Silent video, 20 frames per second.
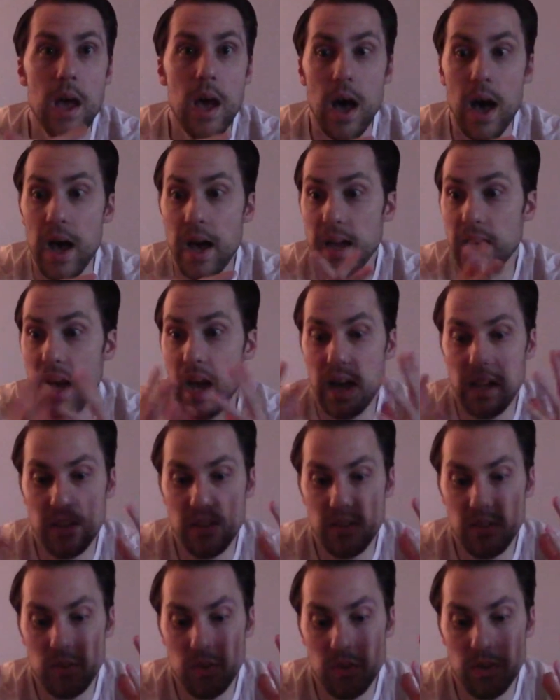I, I
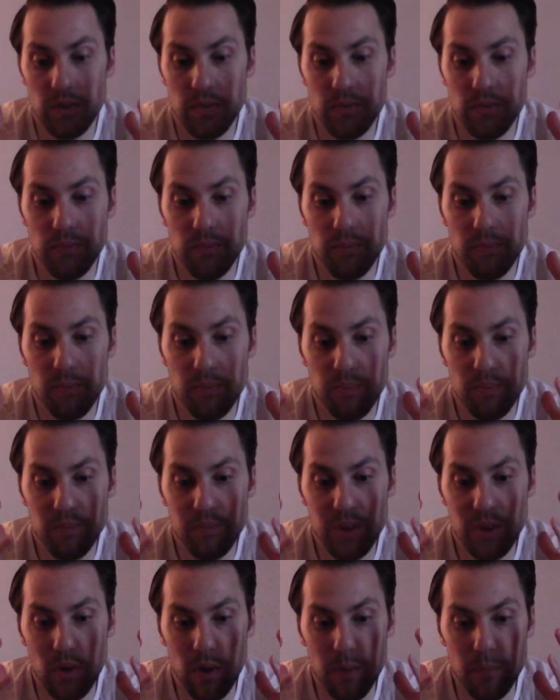sort of,
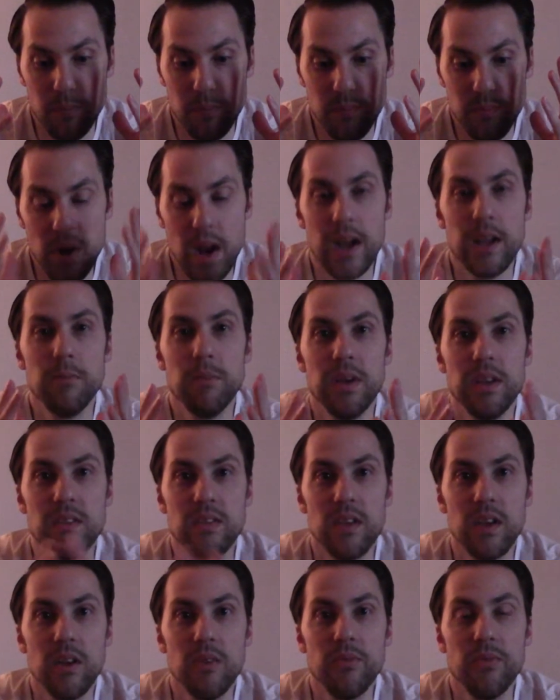you know, I pride
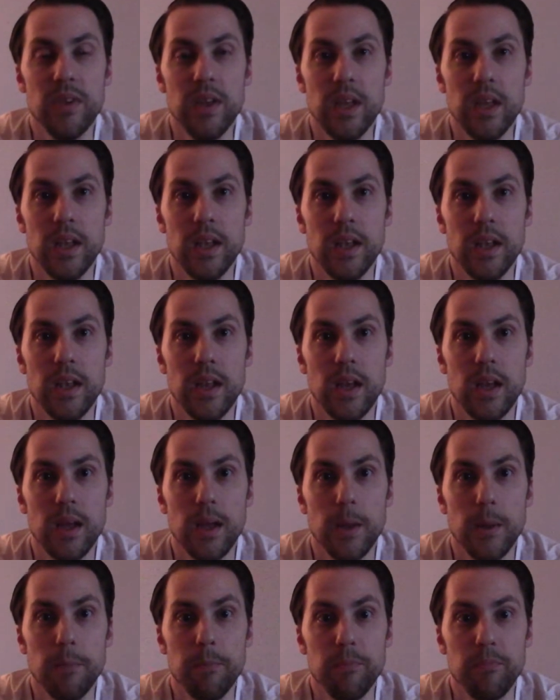myself in
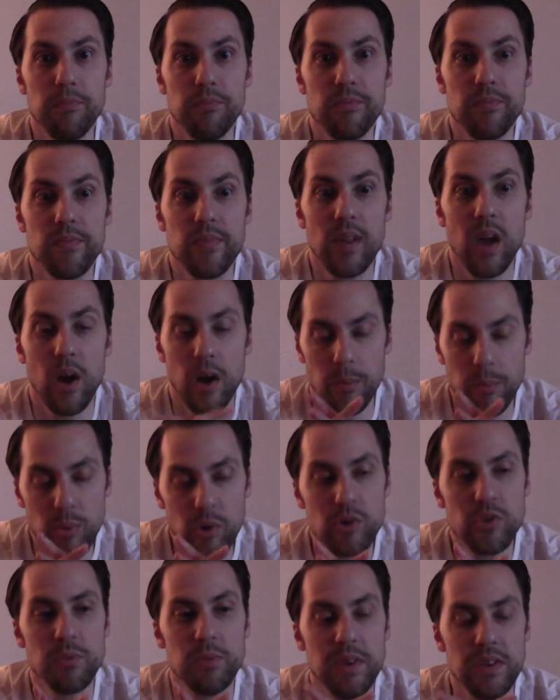um, or I
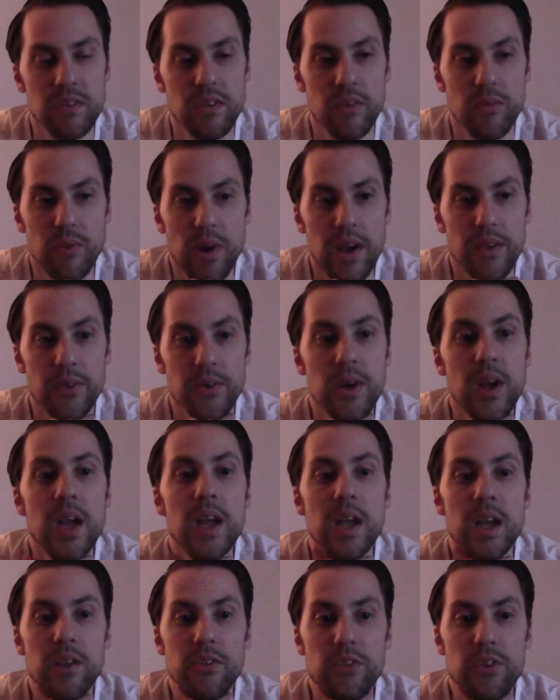push myself rather,
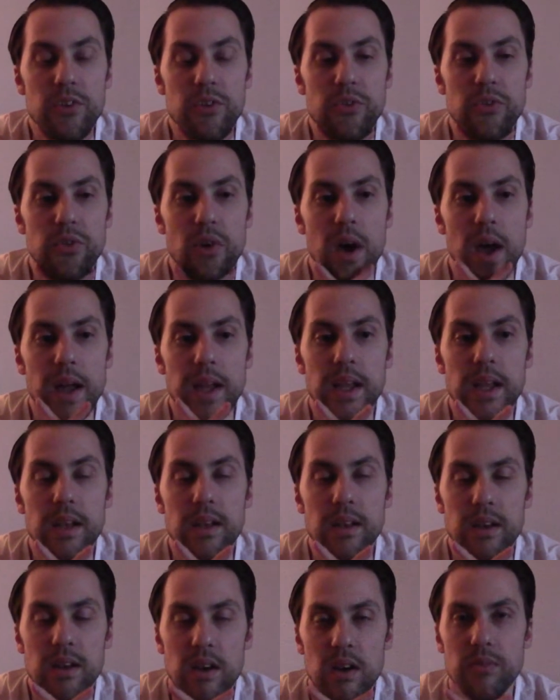to try
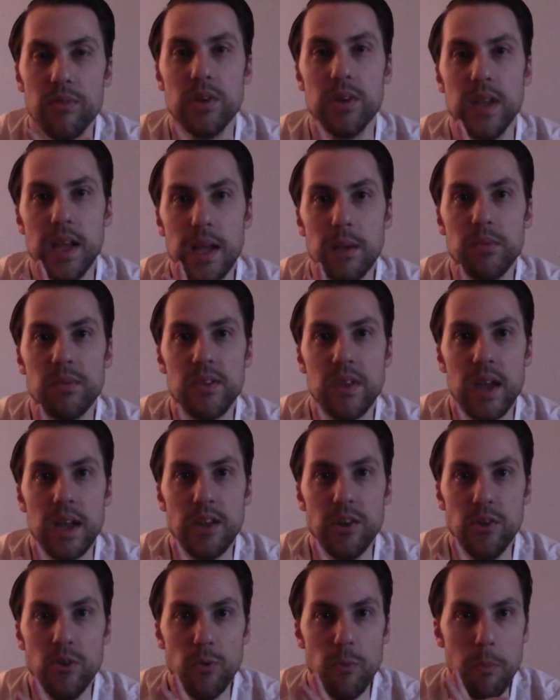and cover games
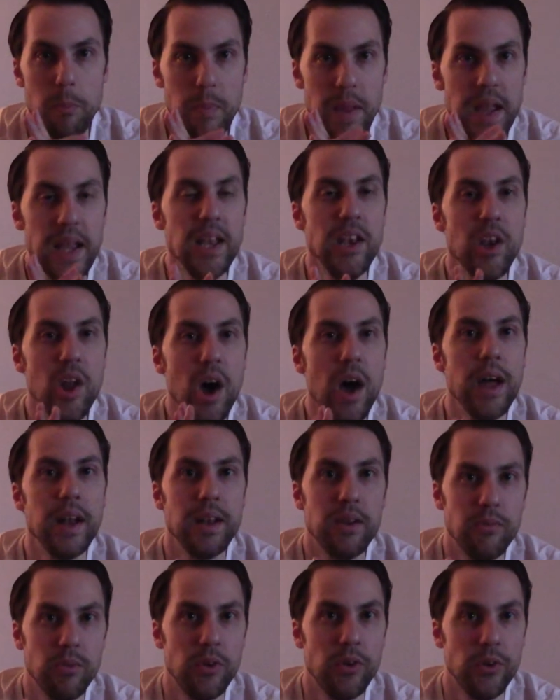that you may not
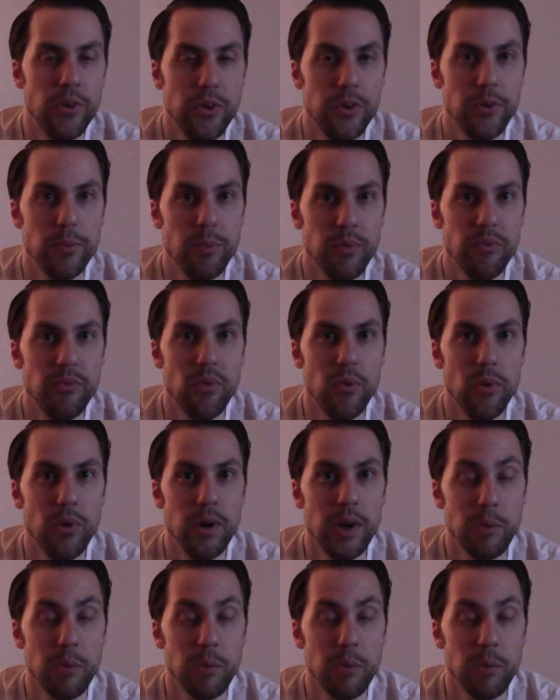have heard before.